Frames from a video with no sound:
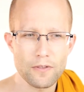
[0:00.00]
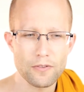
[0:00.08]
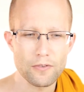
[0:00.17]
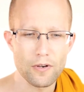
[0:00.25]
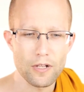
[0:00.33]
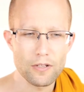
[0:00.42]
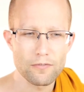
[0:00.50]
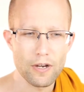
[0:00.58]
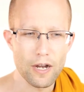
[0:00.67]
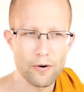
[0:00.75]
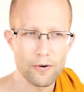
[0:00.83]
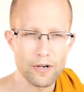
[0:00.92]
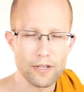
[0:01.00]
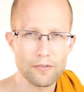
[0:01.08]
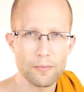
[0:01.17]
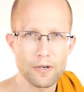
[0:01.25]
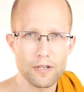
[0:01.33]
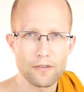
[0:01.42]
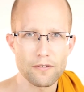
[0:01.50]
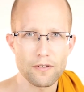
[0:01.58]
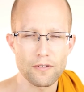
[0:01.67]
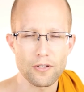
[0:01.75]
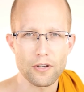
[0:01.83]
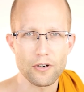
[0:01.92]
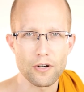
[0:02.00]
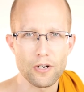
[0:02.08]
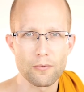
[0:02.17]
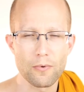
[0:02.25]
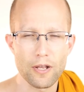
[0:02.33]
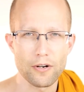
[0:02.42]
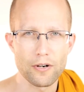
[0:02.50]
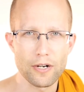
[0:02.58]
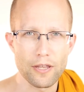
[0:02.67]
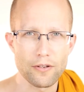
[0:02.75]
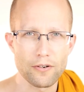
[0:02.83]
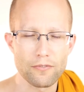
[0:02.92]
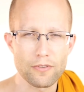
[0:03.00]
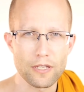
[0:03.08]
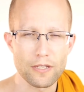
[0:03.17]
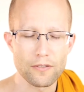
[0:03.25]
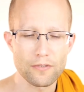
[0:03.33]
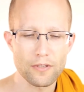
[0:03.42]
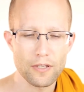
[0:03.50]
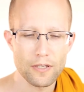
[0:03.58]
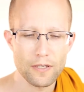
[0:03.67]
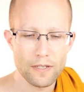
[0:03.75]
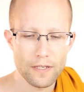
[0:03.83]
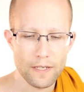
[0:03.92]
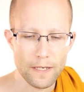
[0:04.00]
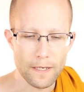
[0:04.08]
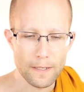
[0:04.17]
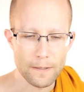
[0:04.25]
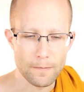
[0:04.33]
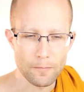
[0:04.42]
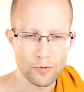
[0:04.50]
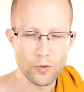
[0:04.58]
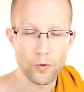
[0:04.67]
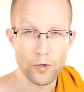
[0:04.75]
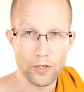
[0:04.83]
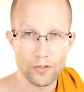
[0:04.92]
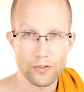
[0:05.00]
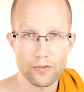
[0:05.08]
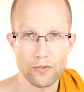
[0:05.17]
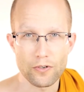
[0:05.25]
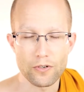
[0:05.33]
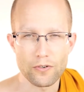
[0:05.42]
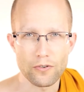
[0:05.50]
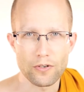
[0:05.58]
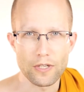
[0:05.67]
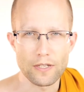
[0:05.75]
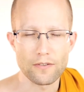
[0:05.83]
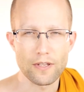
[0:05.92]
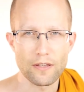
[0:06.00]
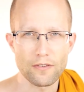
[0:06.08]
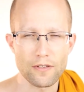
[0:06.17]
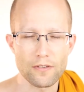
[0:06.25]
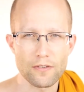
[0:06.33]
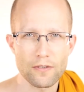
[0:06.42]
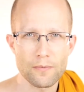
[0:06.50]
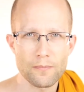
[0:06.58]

So all of our experiences occur at one or another of these doors or these senses.